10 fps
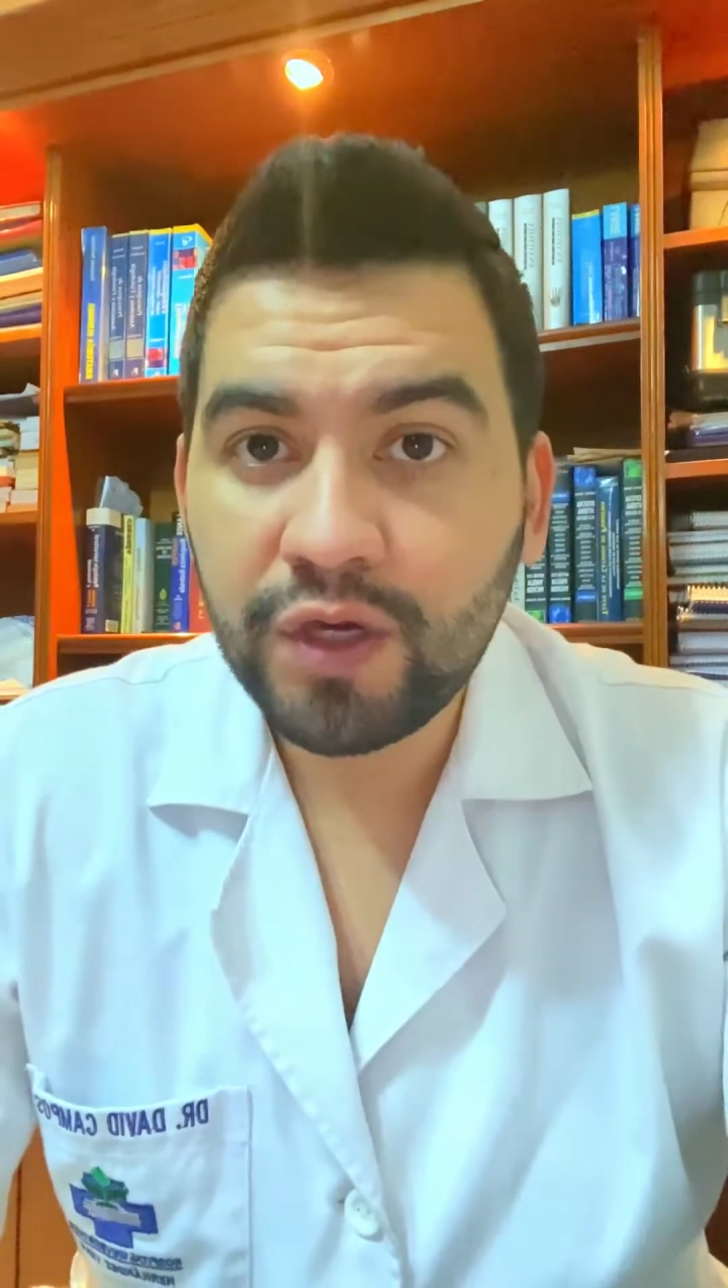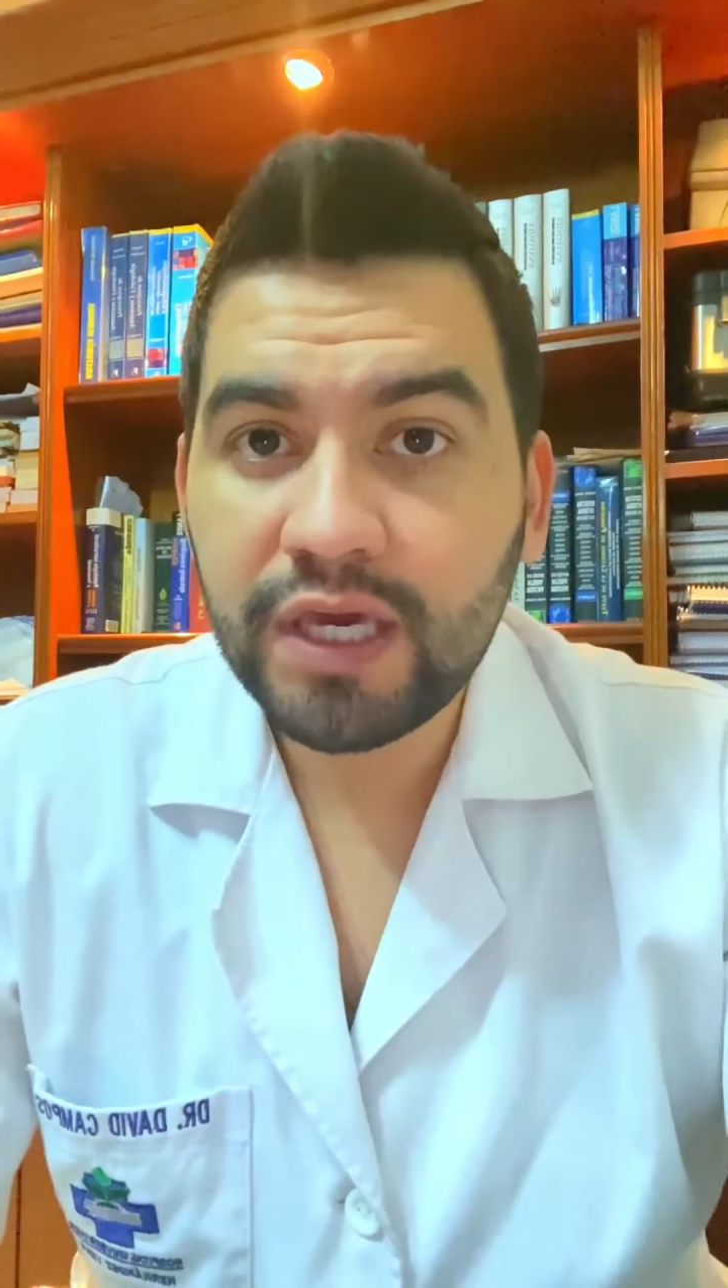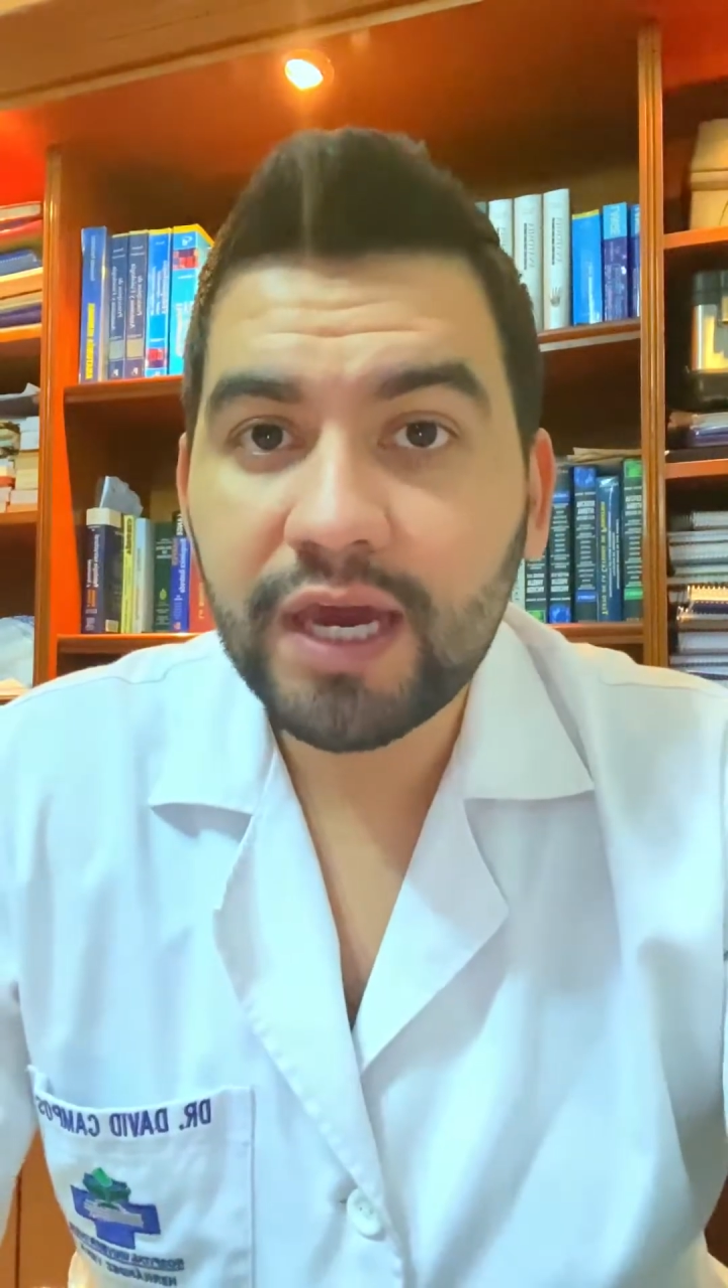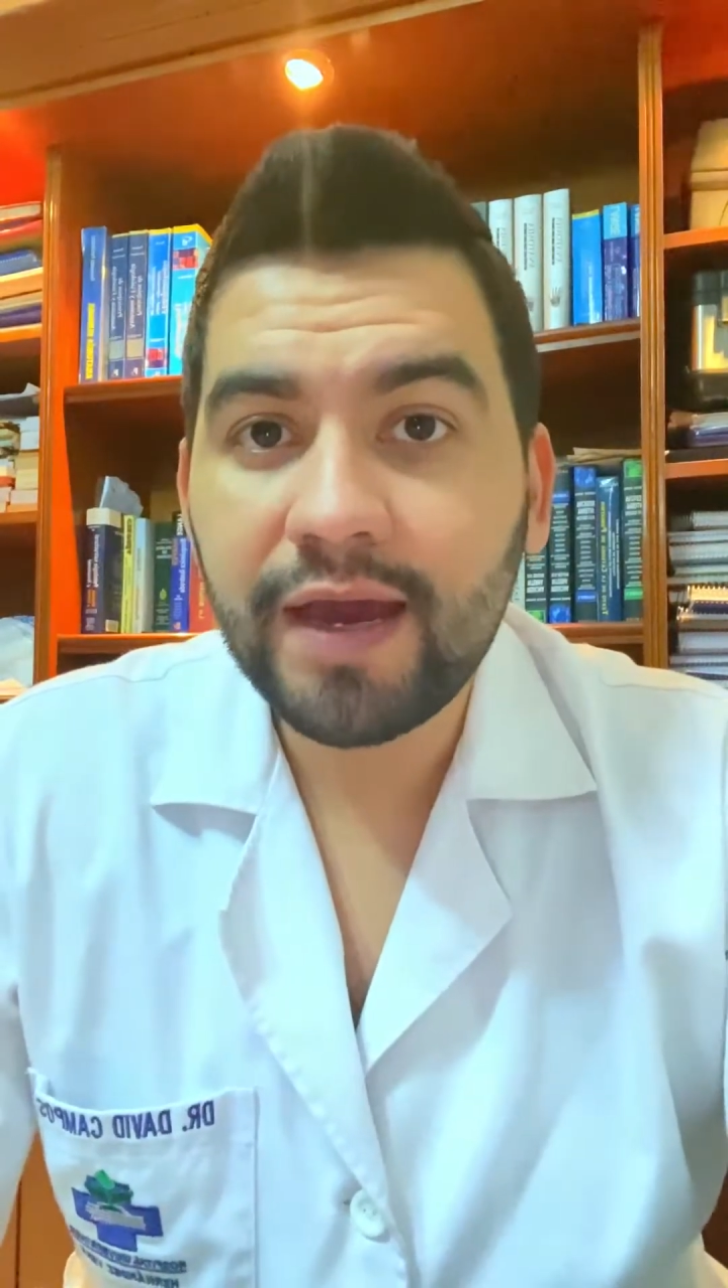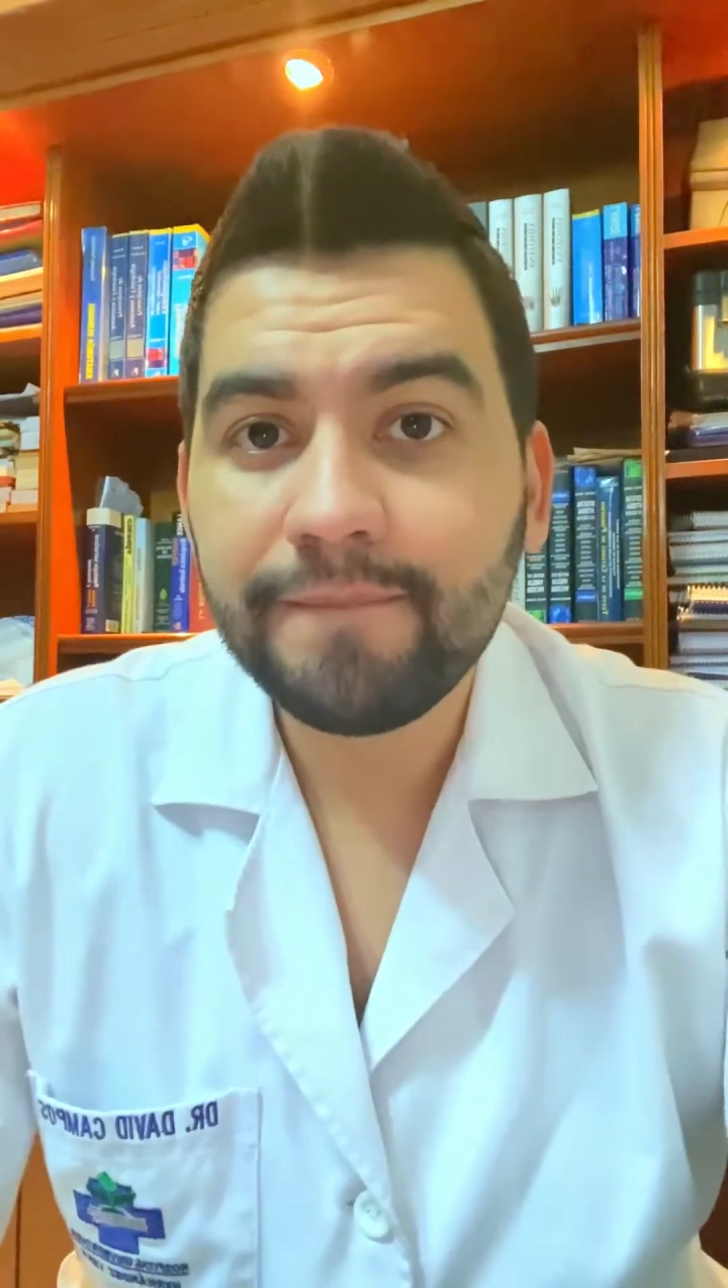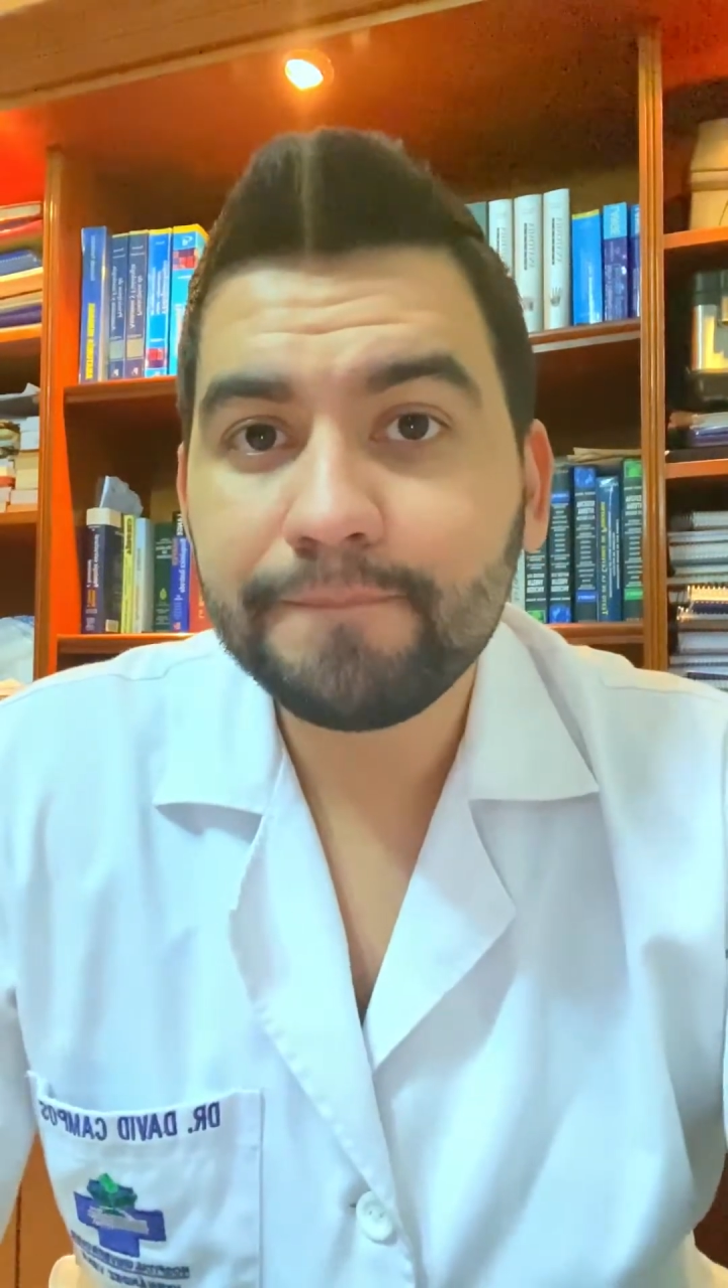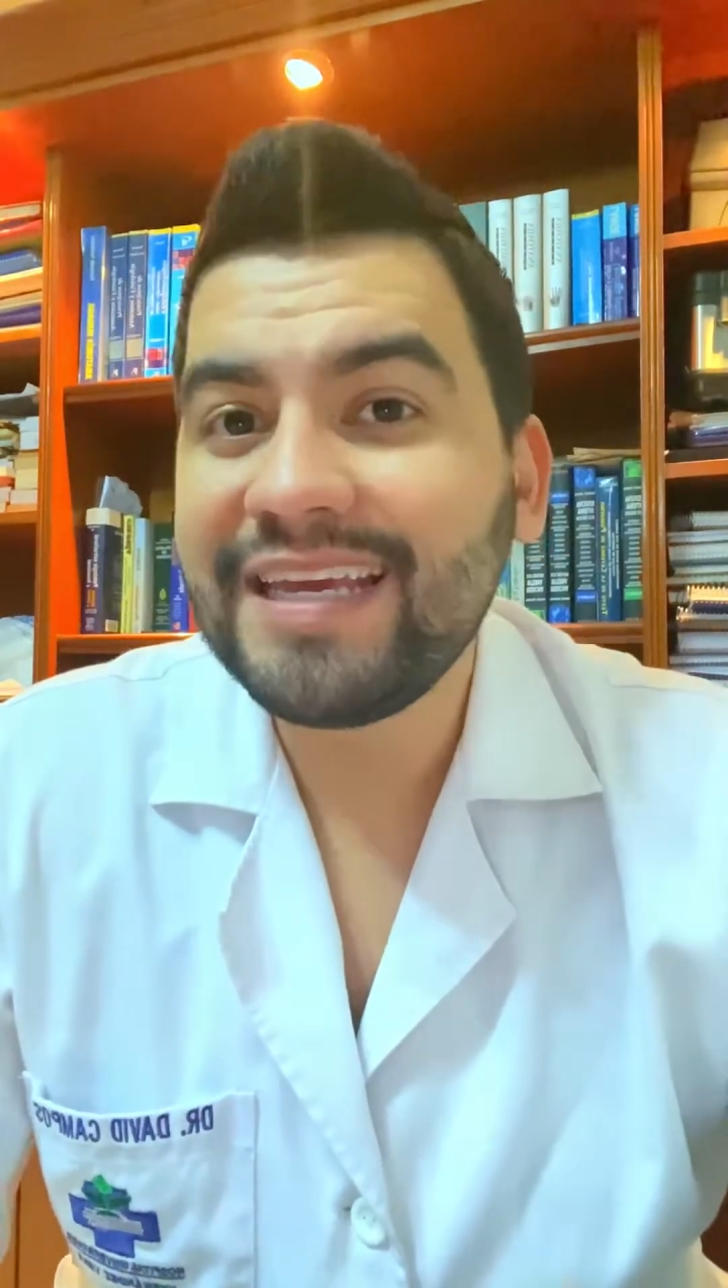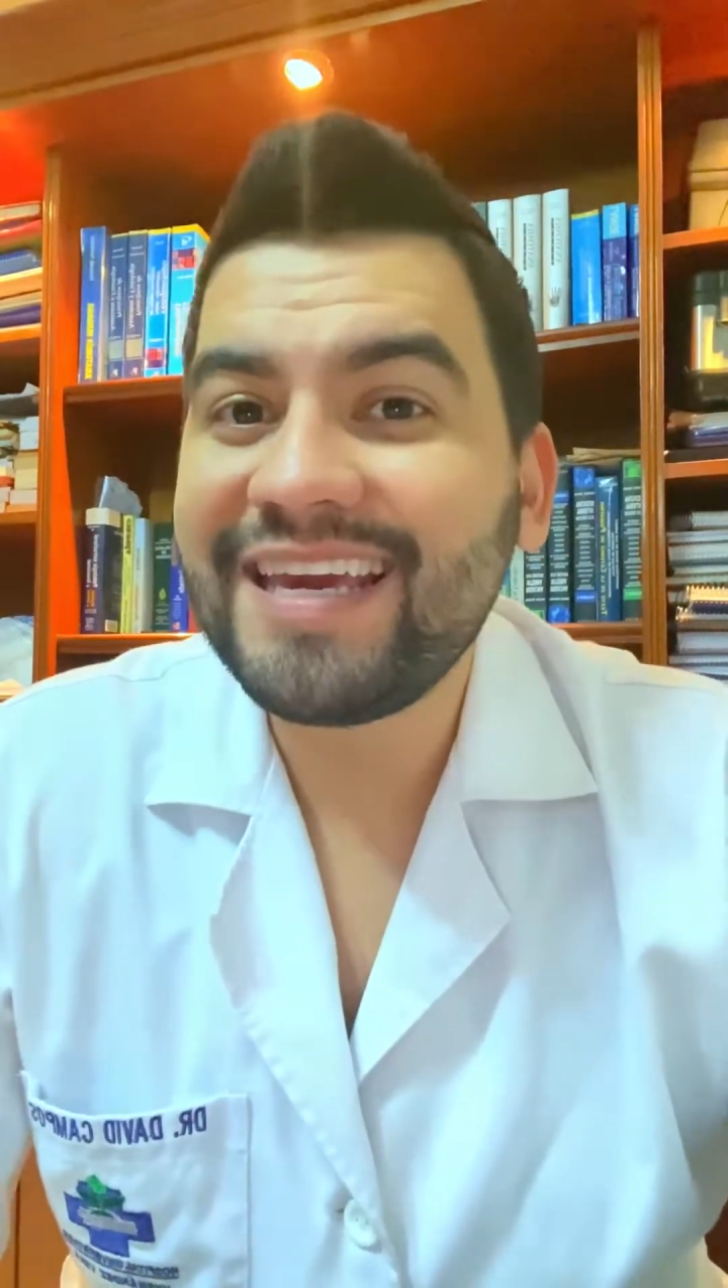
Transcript: consuming